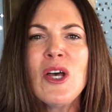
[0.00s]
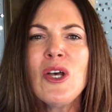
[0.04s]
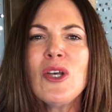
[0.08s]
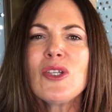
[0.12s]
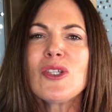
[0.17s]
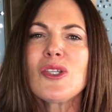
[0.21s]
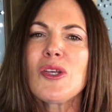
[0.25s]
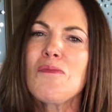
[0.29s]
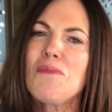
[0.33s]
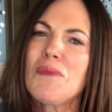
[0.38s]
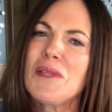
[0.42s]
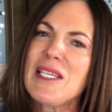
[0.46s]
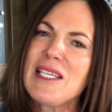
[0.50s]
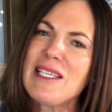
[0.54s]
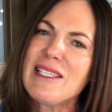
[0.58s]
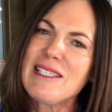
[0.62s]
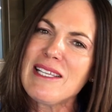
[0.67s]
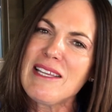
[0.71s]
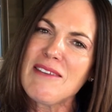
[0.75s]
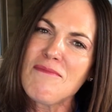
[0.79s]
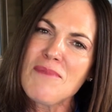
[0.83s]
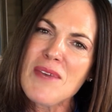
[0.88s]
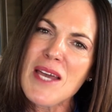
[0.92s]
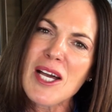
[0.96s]
So please
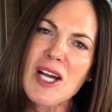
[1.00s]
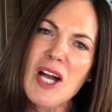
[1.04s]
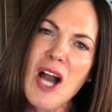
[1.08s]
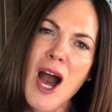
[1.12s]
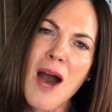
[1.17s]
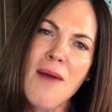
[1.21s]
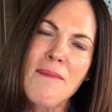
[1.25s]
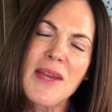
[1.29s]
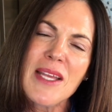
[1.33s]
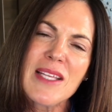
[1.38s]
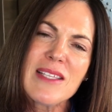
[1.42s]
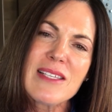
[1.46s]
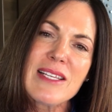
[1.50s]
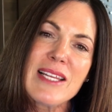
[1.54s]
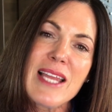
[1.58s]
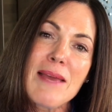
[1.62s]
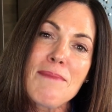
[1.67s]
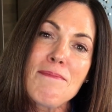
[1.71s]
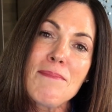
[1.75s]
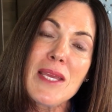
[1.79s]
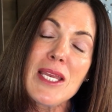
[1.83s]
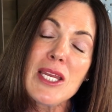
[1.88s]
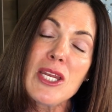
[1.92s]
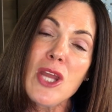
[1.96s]
leave me a comment.
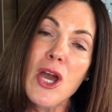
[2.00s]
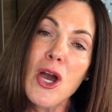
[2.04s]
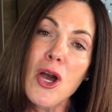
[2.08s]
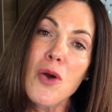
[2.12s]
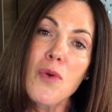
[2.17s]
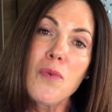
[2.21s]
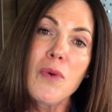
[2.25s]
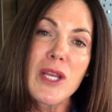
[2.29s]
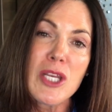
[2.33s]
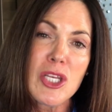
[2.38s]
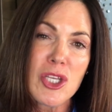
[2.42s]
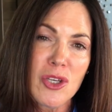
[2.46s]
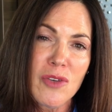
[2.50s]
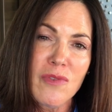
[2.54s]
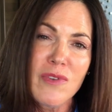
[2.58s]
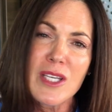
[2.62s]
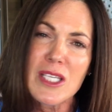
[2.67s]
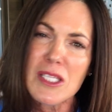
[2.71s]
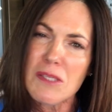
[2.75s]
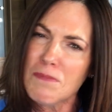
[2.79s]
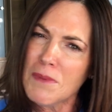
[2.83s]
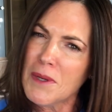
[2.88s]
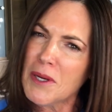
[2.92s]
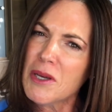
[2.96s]
Let me know when you've
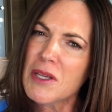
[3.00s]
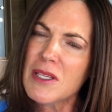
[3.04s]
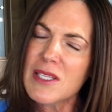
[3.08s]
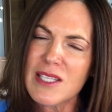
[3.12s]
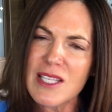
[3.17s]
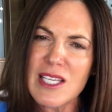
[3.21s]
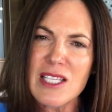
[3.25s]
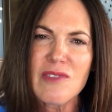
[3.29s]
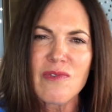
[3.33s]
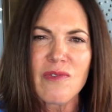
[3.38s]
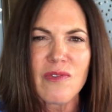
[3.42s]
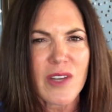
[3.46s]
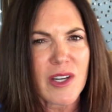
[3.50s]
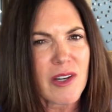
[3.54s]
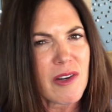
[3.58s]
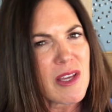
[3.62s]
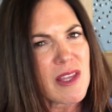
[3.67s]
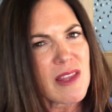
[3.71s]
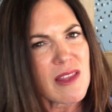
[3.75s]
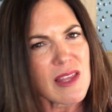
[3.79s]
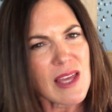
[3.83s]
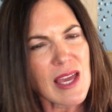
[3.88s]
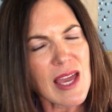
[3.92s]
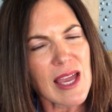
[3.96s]
experienced this very
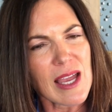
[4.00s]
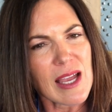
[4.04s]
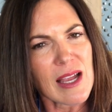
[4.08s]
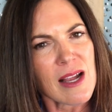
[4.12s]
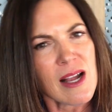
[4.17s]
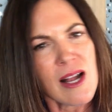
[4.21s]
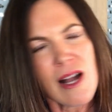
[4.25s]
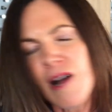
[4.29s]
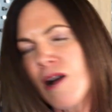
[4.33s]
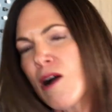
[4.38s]
thing.